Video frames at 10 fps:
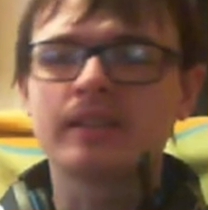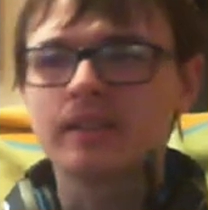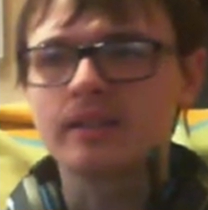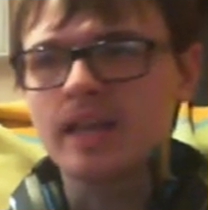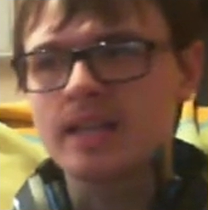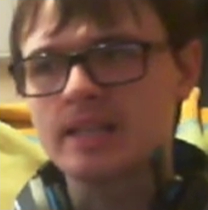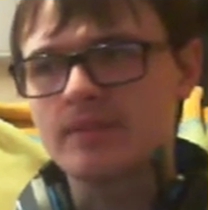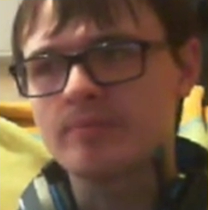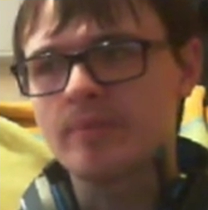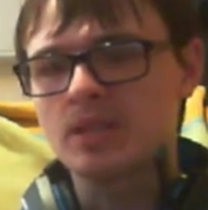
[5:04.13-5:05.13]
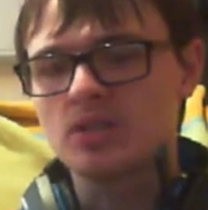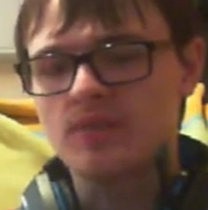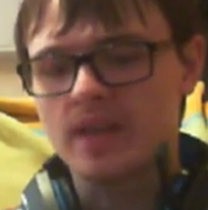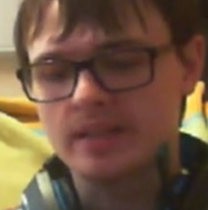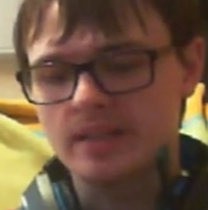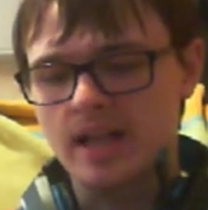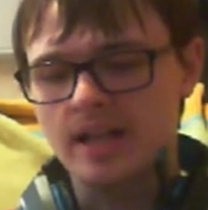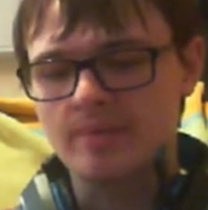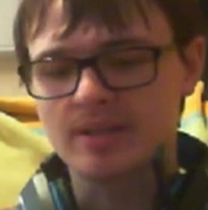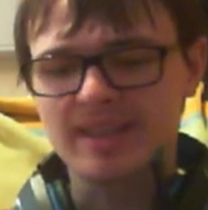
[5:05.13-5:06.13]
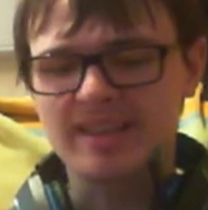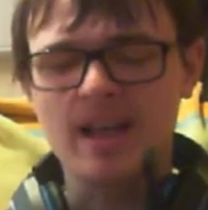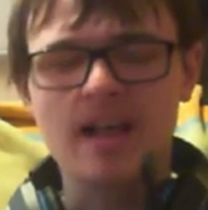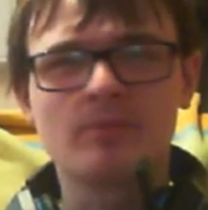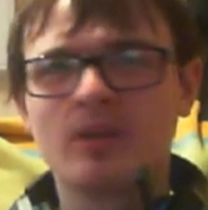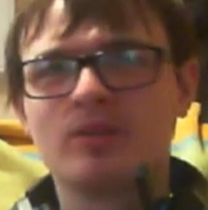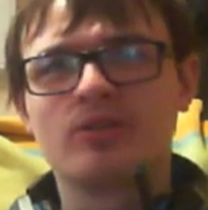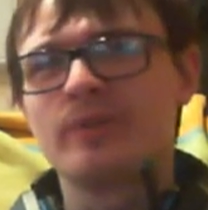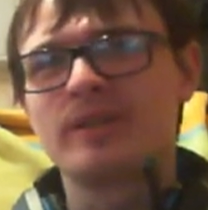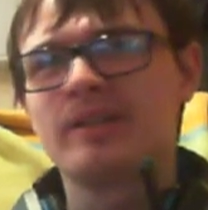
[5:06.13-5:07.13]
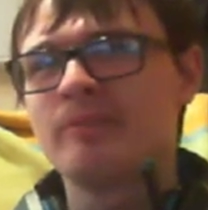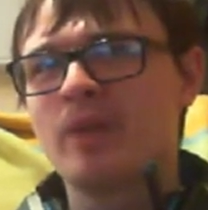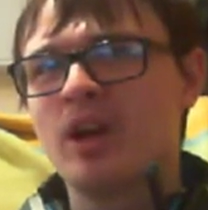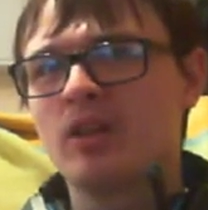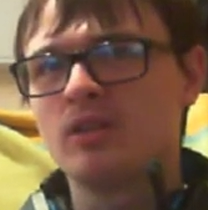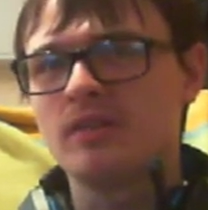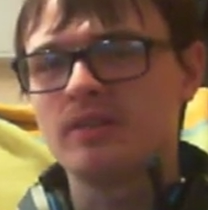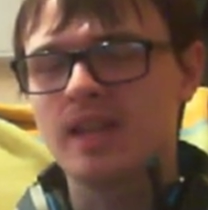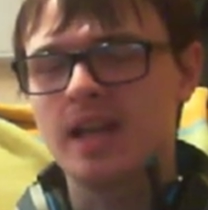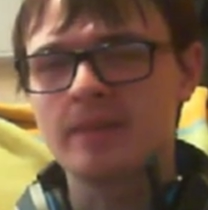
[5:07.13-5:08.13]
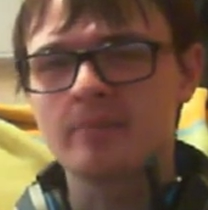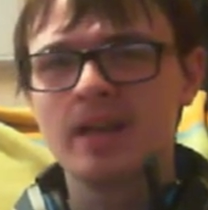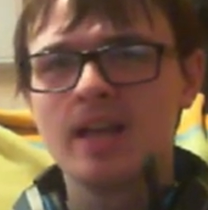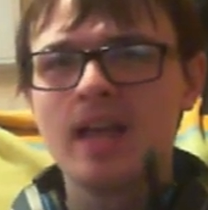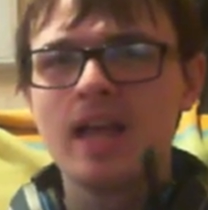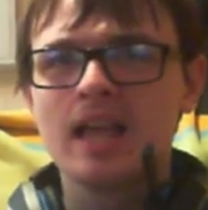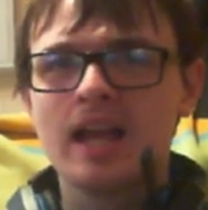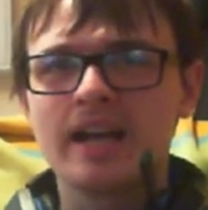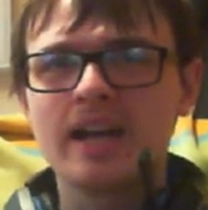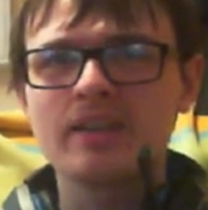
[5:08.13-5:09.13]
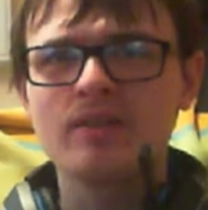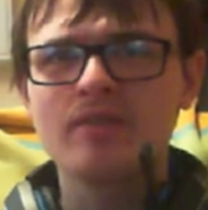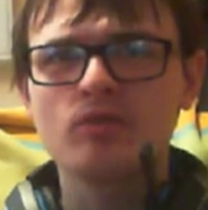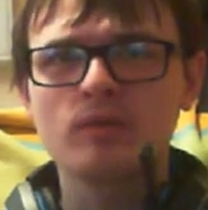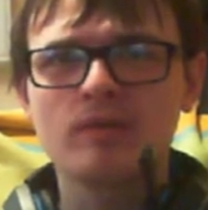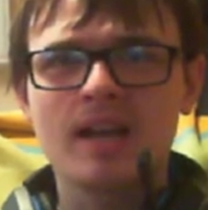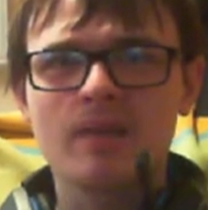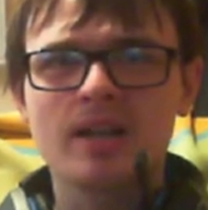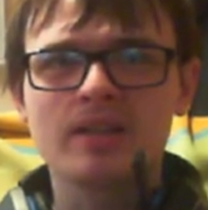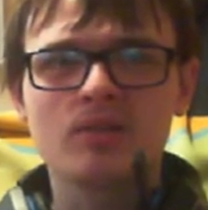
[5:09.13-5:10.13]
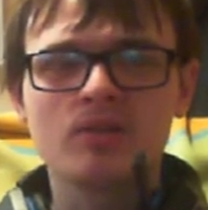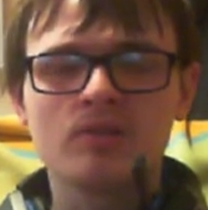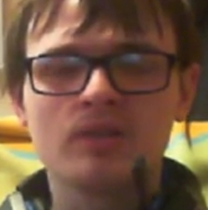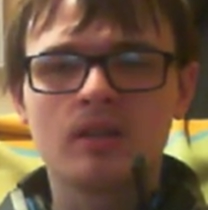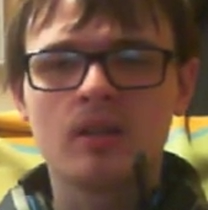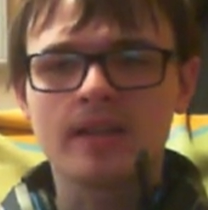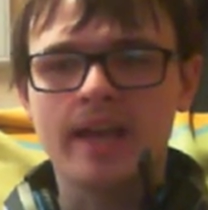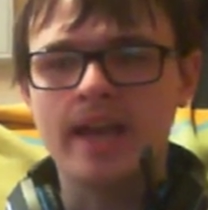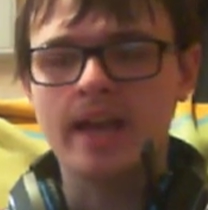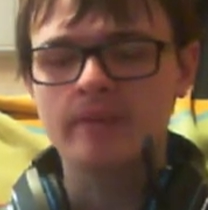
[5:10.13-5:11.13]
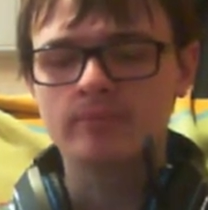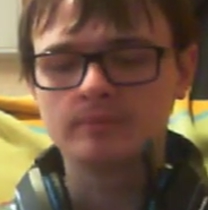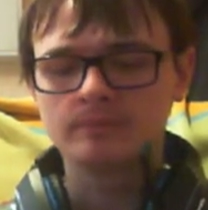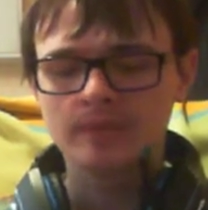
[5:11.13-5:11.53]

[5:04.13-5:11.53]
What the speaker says: gets the information faster than I can, because I'm not on Twitter a lot of the time. I do have a Twitter account, but I don't use it a lot. You